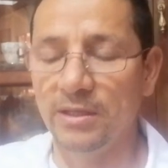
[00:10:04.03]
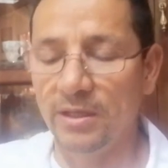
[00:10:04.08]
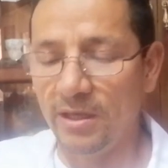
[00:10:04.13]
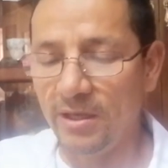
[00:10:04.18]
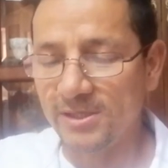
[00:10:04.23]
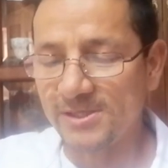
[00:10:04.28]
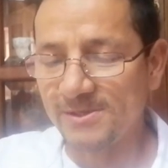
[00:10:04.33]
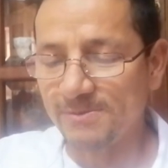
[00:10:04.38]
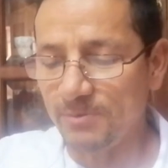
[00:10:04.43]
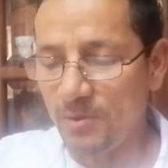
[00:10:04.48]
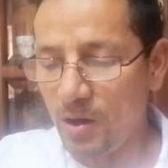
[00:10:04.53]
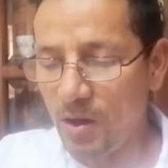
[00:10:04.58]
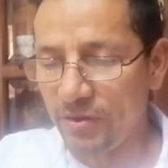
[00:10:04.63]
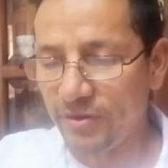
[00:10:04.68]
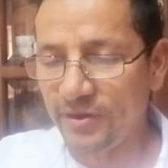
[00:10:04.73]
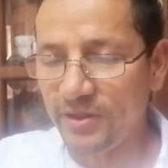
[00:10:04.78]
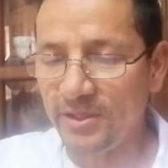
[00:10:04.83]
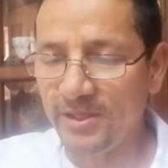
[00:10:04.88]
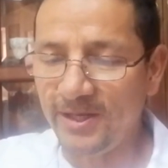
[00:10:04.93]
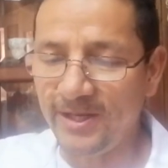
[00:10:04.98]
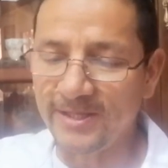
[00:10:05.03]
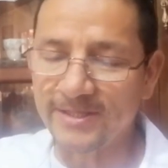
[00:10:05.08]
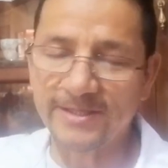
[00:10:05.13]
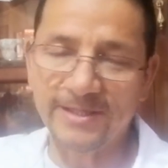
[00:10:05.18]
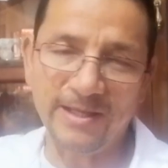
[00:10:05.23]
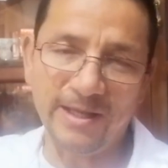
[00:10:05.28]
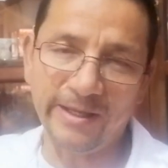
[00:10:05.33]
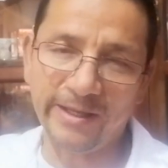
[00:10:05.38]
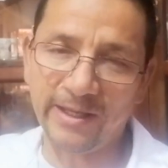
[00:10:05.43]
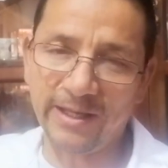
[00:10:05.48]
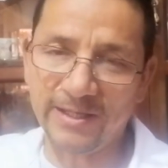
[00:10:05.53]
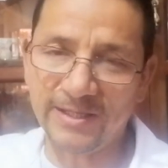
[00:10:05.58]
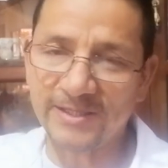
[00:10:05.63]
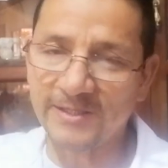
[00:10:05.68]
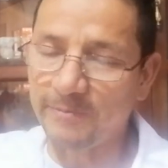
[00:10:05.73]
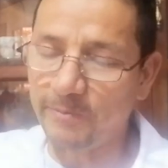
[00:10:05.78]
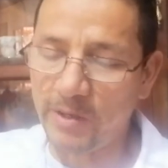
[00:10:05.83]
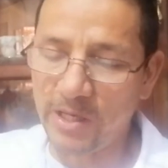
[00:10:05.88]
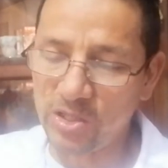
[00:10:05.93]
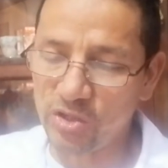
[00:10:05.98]
A smoothie is like a
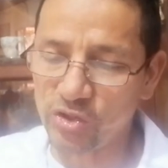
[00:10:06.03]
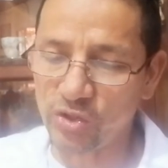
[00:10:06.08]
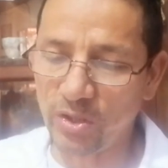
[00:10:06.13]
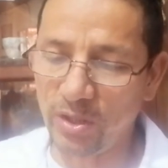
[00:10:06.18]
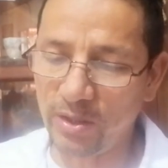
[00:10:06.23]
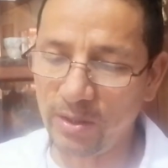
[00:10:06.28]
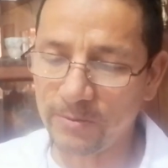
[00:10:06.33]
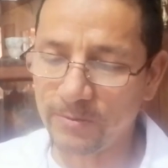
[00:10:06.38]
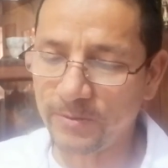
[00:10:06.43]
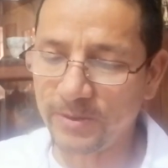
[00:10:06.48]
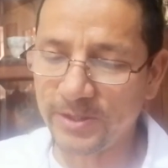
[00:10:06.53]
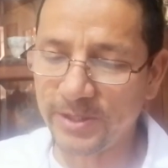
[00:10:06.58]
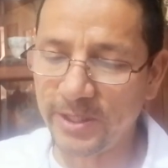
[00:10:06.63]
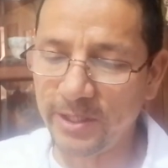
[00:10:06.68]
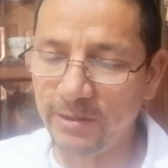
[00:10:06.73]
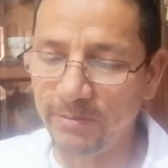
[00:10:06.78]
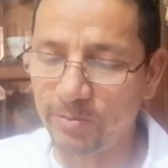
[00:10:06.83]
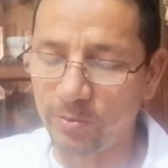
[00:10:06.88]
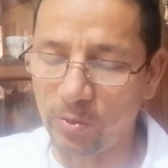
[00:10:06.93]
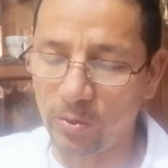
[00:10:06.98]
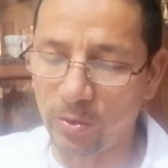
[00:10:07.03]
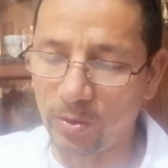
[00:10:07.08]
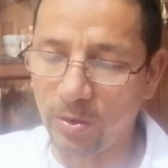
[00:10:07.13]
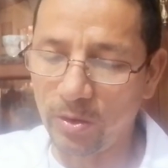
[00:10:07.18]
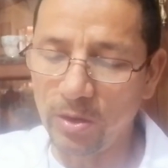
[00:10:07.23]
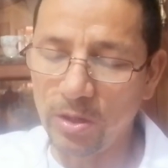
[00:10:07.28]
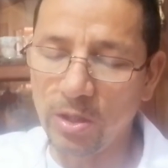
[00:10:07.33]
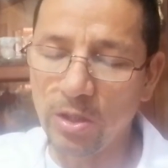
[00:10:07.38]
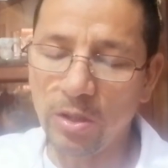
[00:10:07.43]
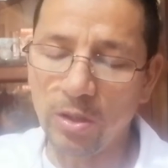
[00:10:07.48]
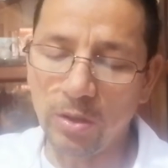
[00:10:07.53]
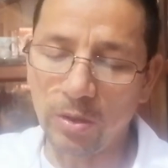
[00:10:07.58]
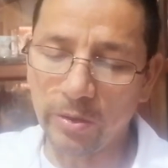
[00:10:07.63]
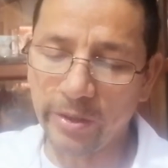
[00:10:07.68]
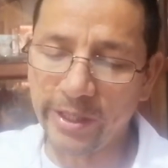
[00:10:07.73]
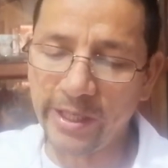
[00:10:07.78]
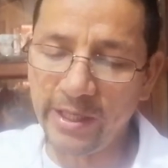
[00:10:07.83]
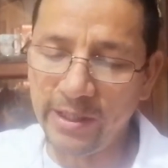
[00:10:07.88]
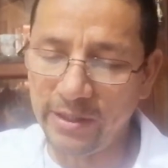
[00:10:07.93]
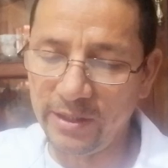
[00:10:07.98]
special recipe or a
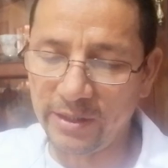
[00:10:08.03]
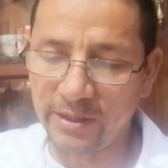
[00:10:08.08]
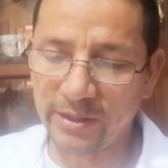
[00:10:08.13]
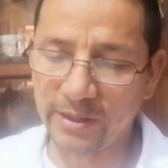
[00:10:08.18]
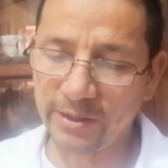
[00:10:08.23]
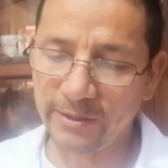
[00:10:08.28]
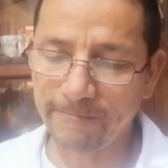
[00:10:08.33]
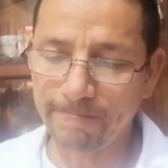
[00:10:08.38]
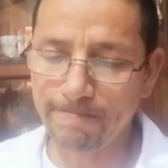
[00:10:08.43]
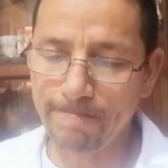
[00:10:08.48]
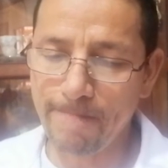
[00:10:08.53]
cake.